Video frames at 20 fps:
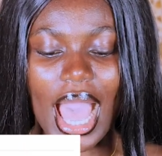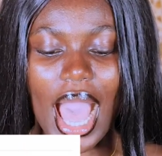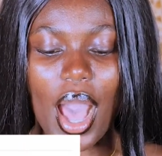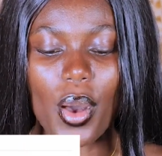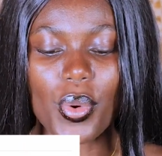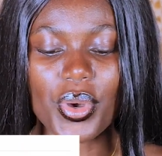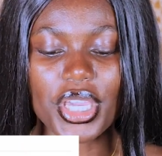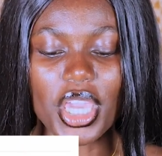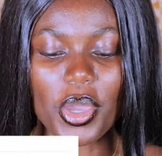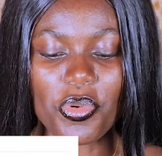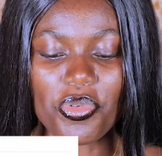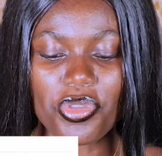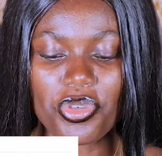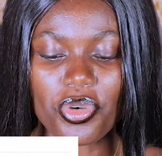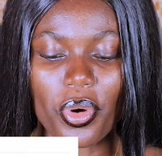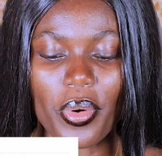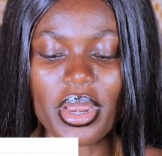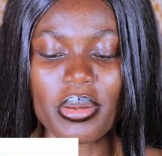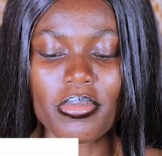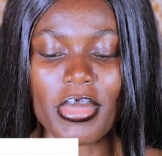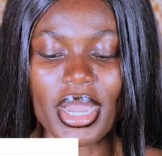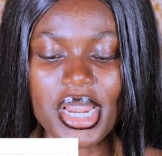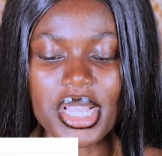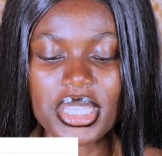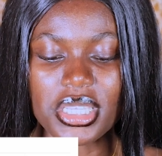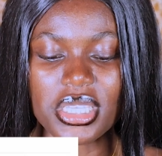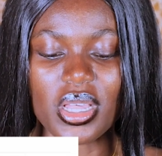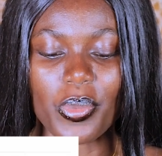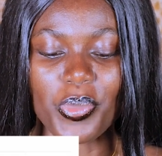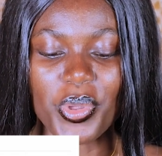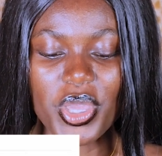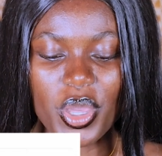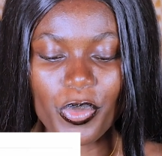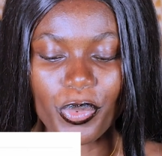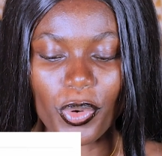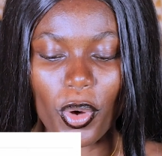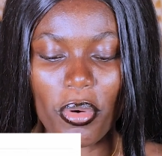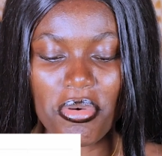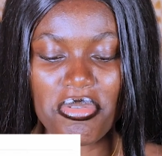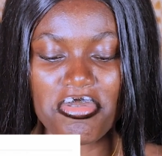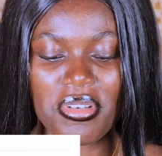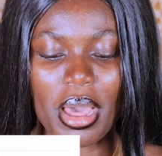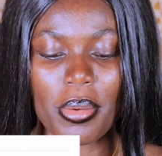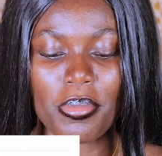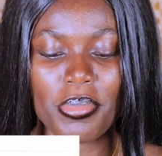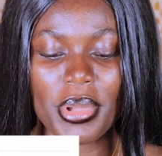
I will keep throwing money to the people that